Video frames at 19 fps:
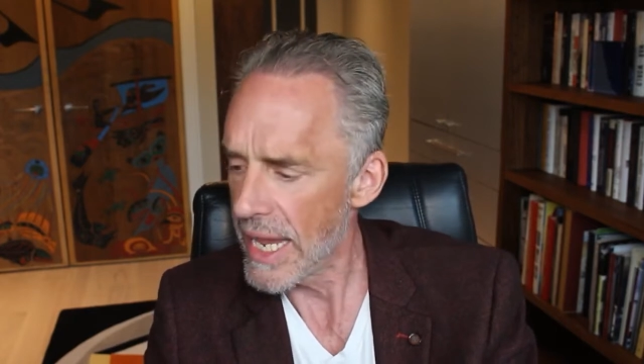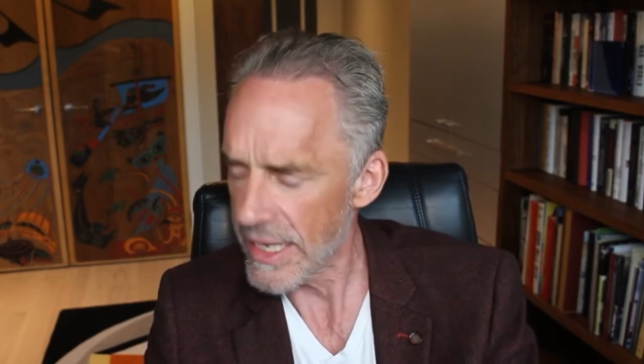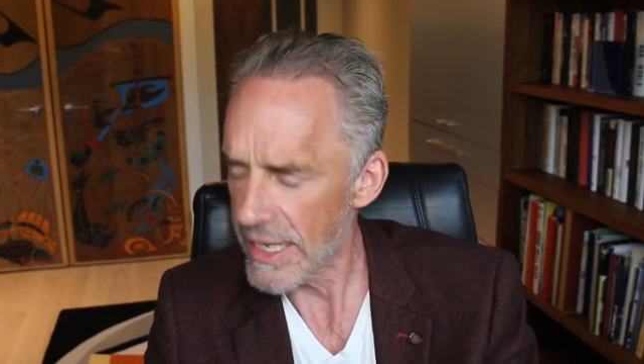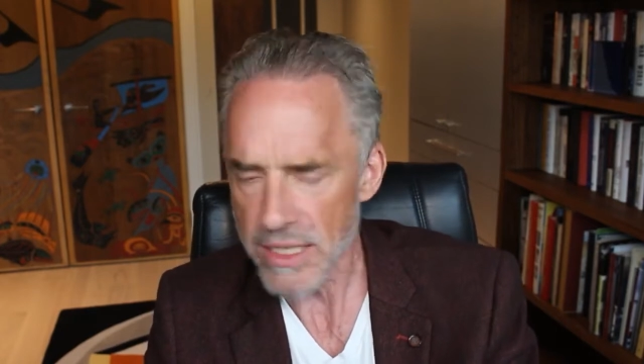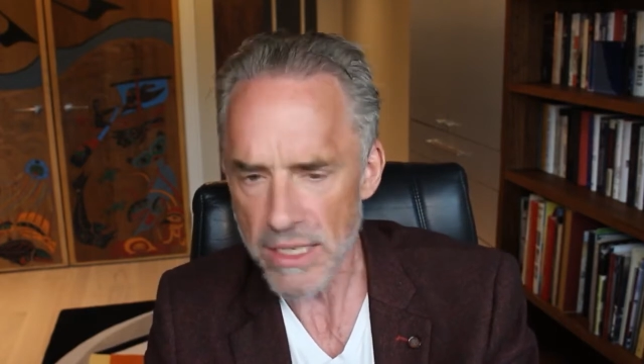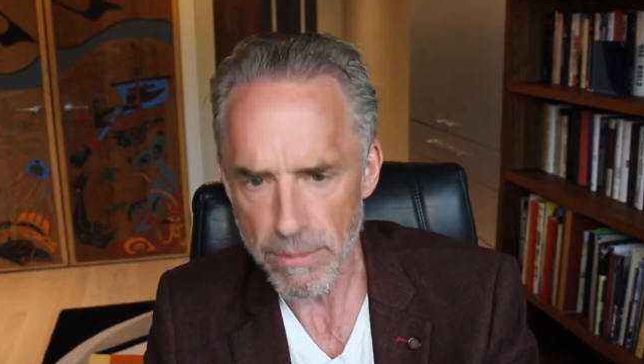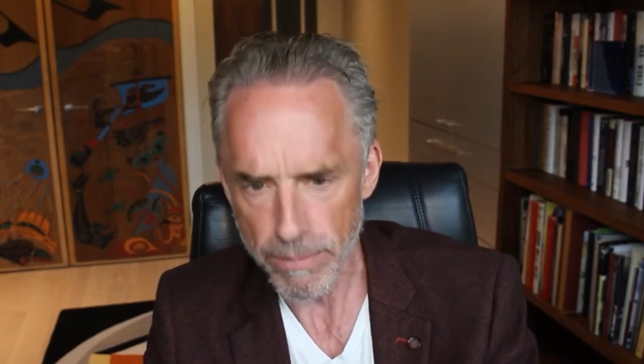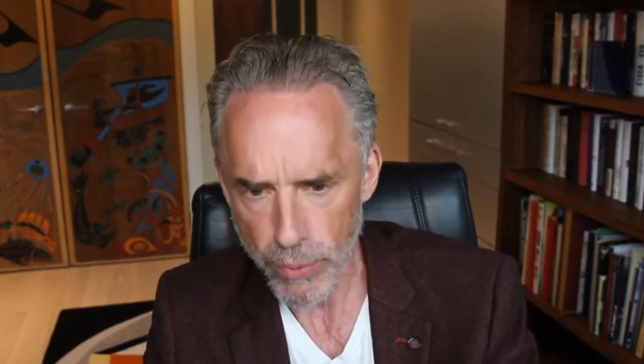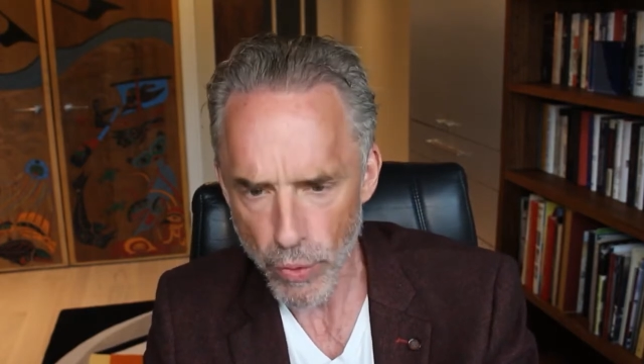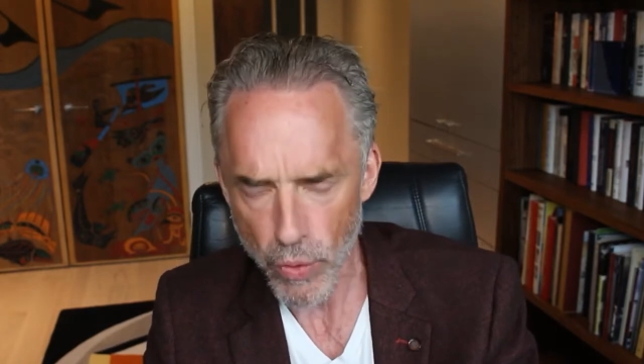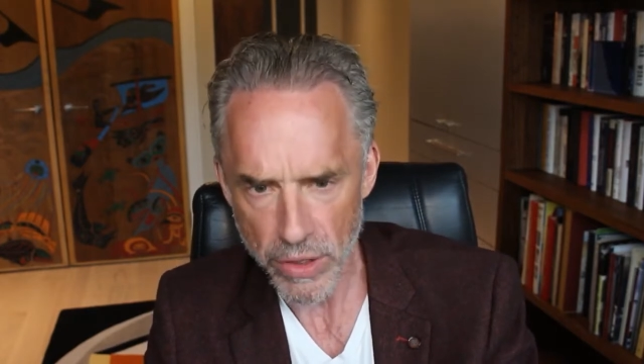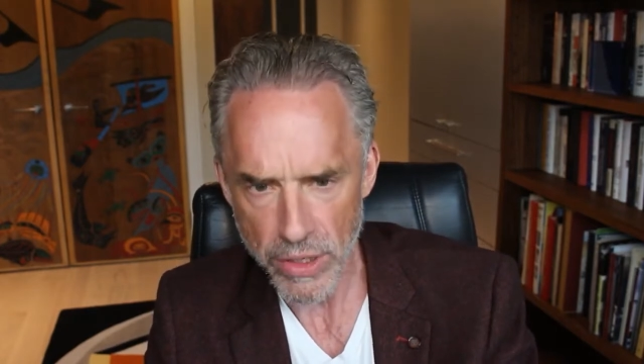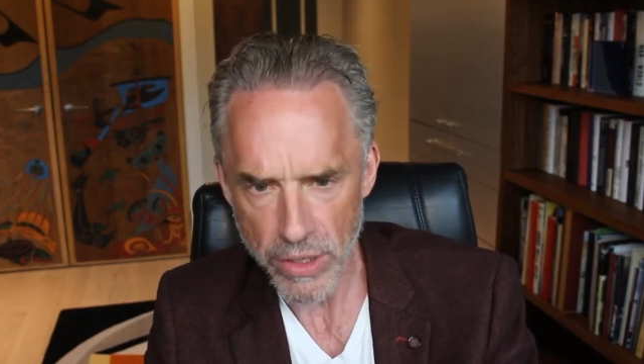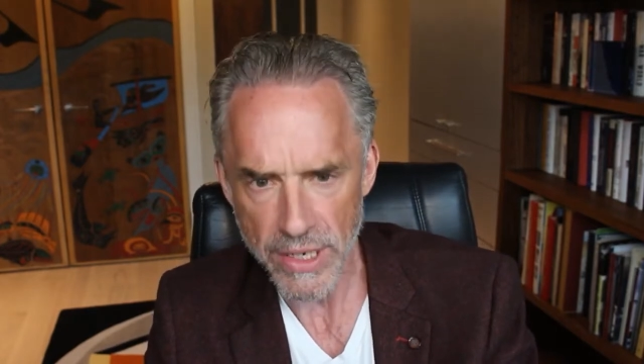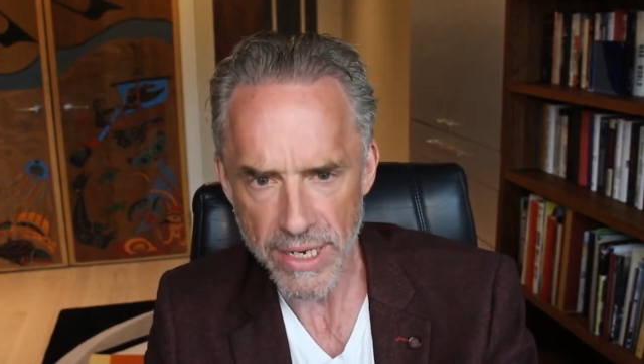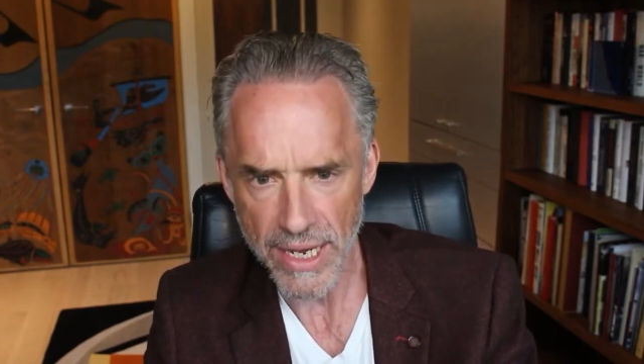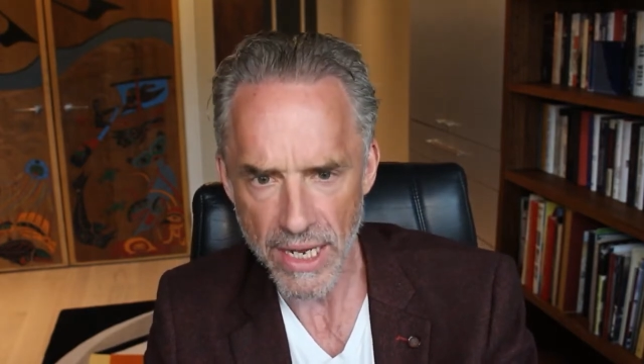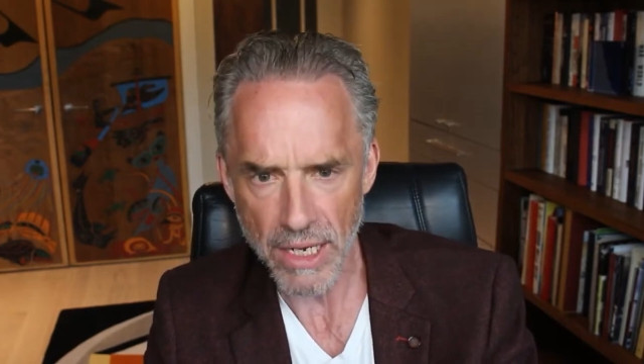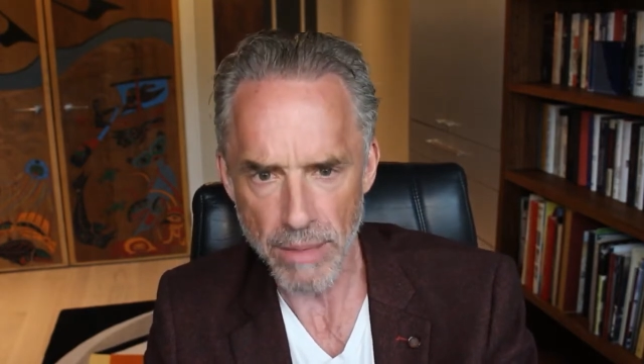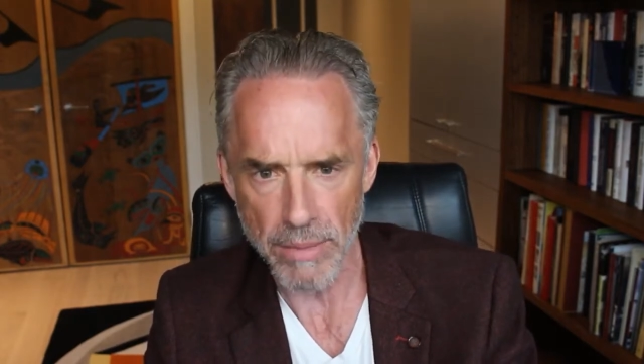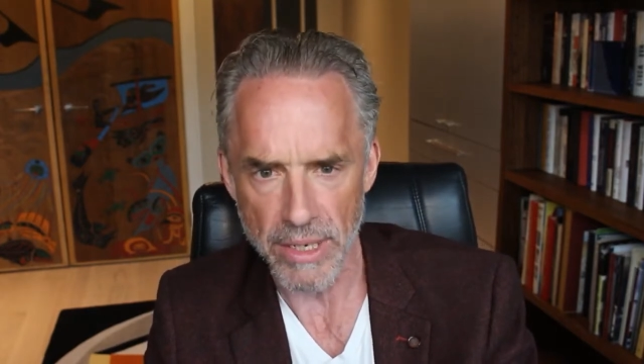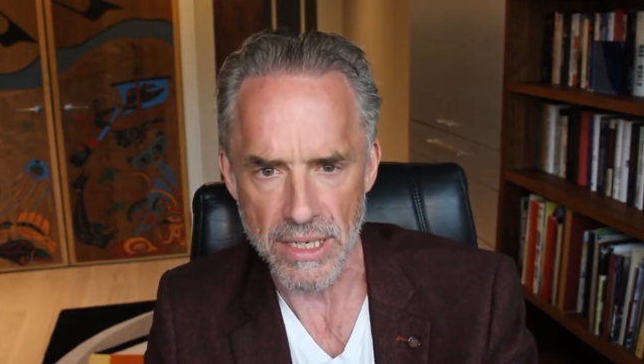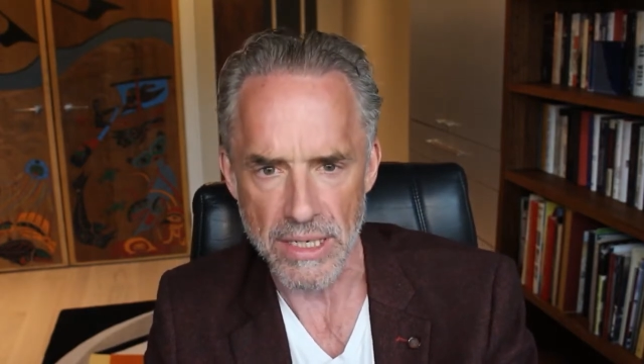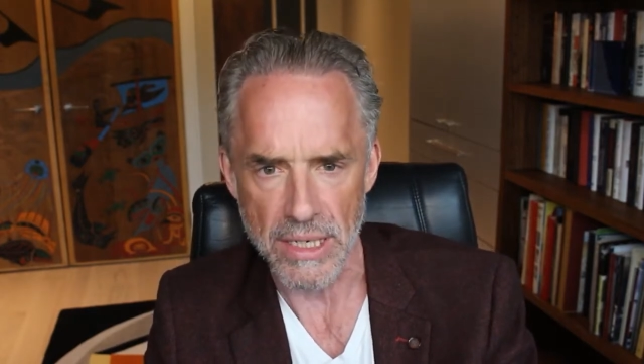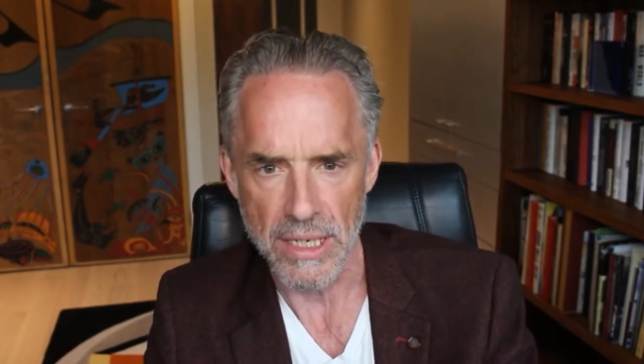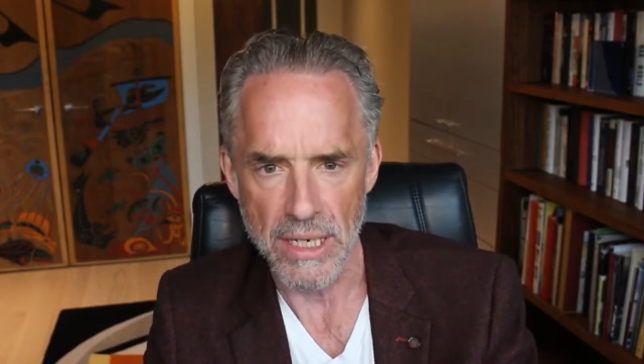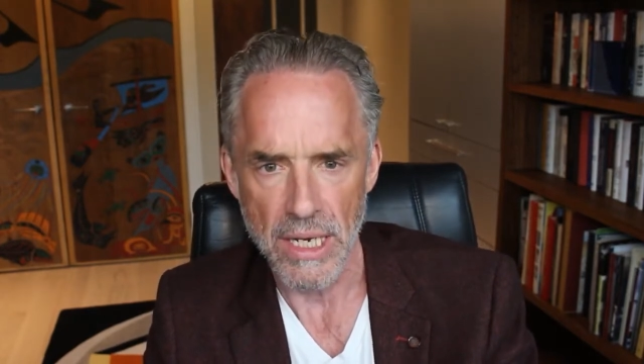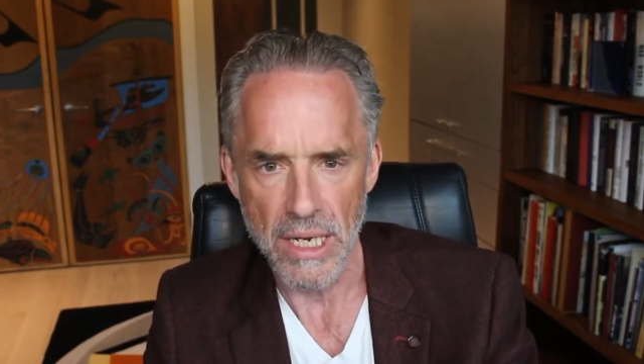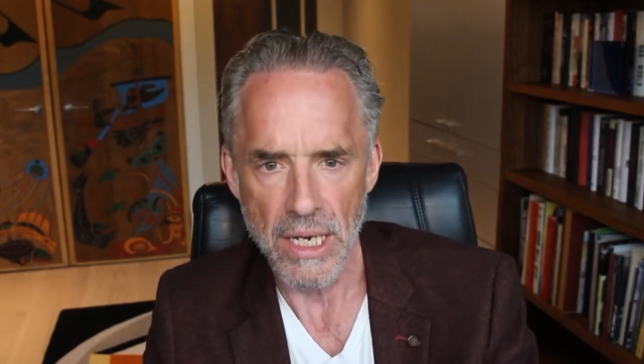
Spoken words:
an important element.